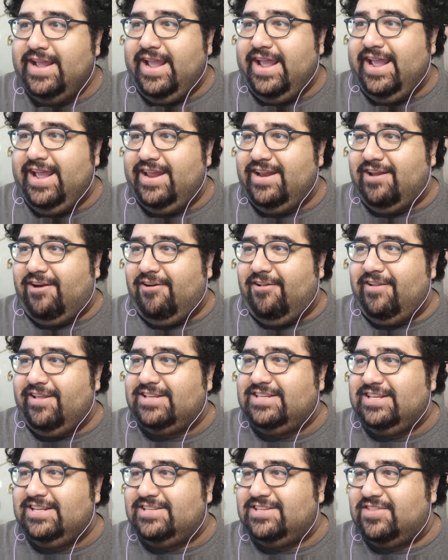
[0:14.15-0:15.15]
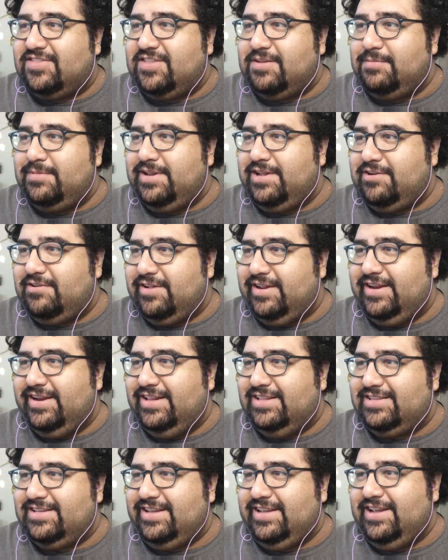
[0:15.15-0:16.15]
And all I see is the thumbnail, and
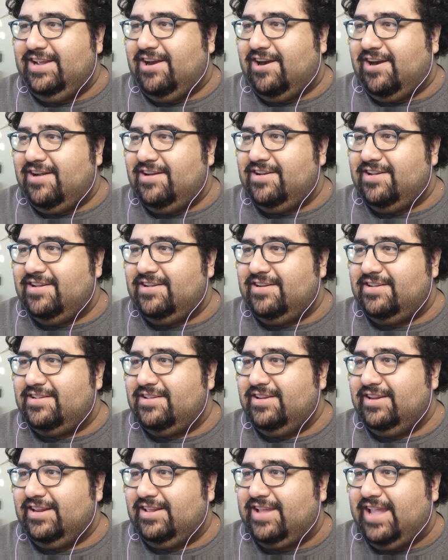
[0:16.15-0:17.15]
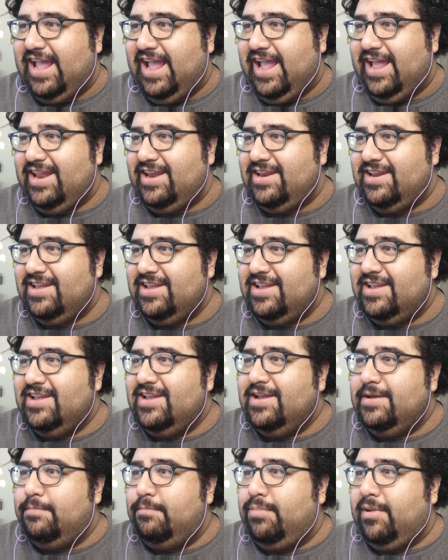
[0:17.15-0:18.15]
it's E. Honda, Ken,
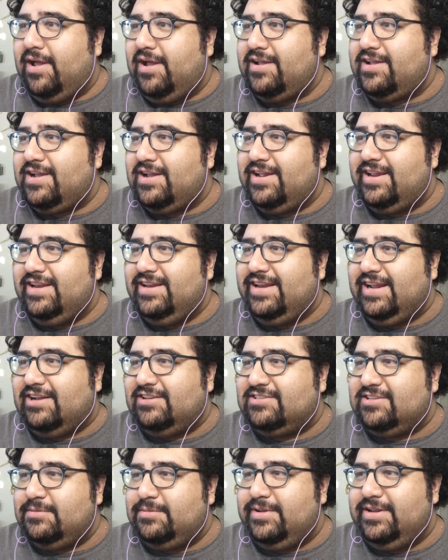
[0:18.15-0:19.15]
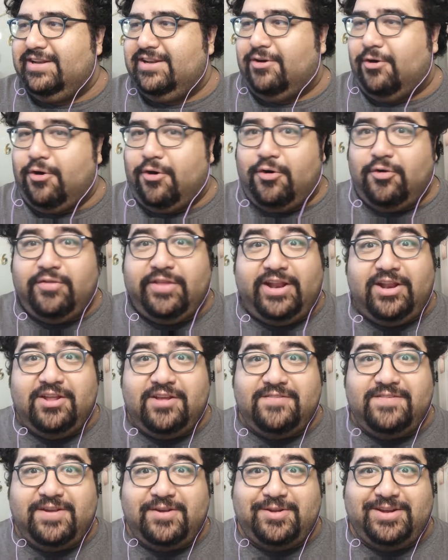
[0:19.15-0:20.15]
Blanka, and Dhalsim, and all they
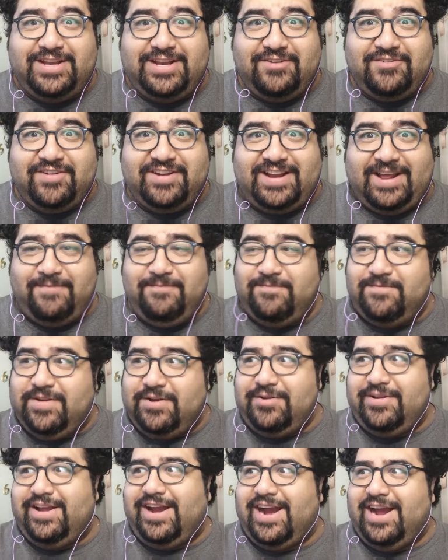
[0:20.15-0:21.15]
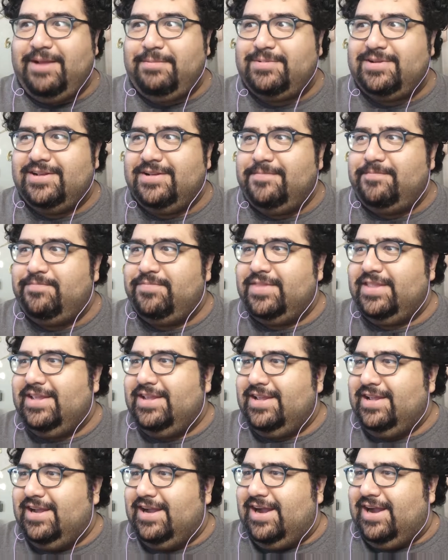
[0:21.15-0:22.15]
look very different. I'm very hyped.
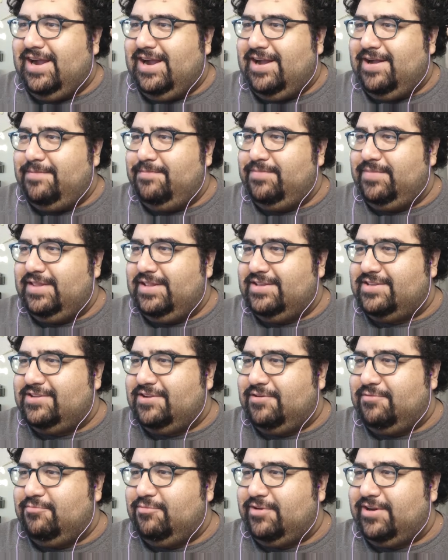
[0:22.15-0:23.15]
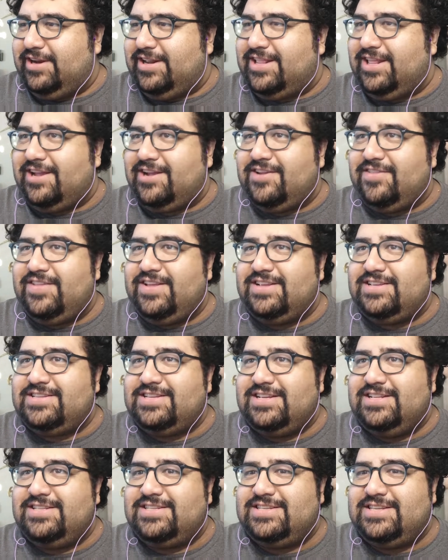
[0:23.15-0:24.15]
Um, so we're going to click on this
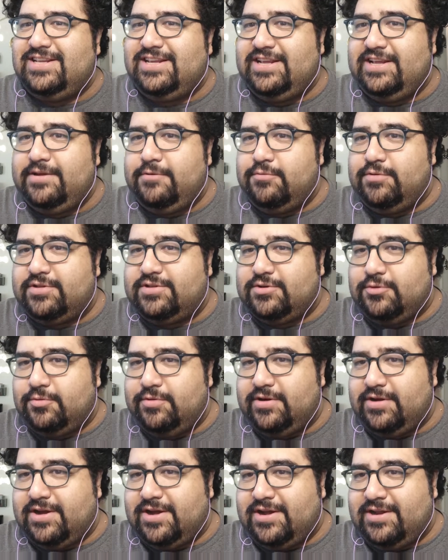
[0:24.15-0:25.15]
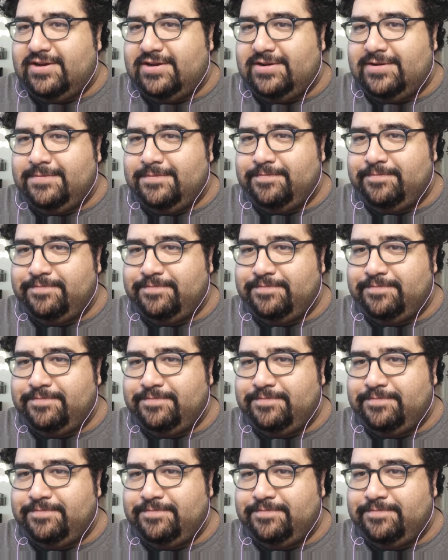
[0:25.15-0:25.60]
and see what's going on.